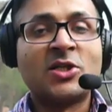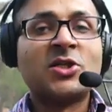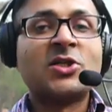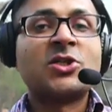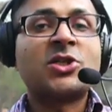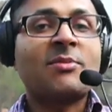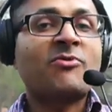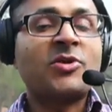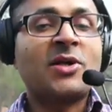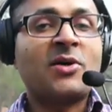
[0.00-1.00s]
Some of the
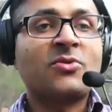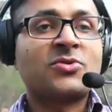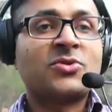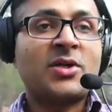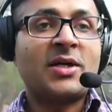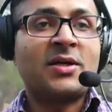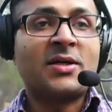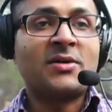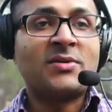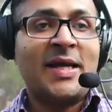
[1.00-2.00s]
nouns
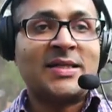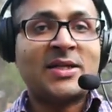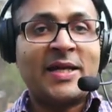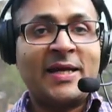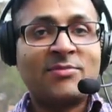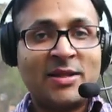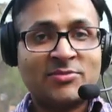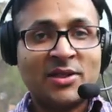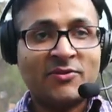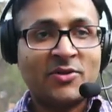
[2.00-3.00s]
as the name themselves,
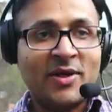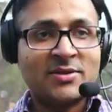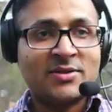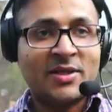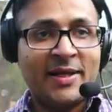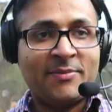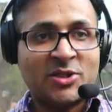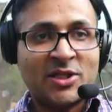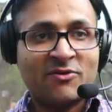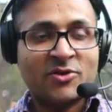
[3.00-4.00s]
as the name
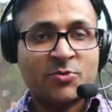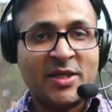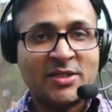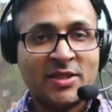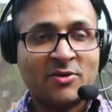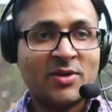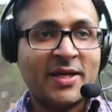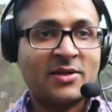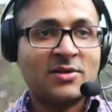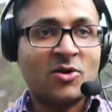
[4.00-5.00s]
itself speaks out, like
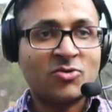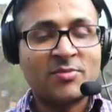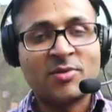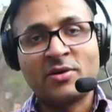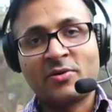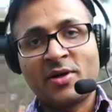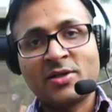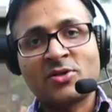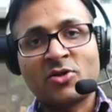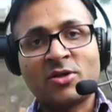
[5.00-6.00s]
countable or
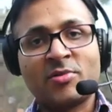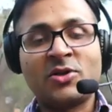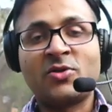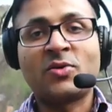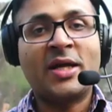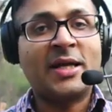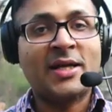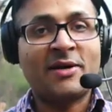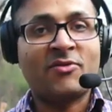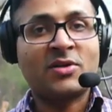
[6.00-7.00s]
uncountable, you can have
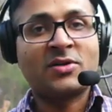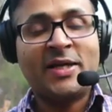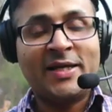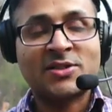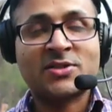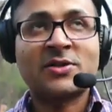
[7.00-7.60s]
a guess.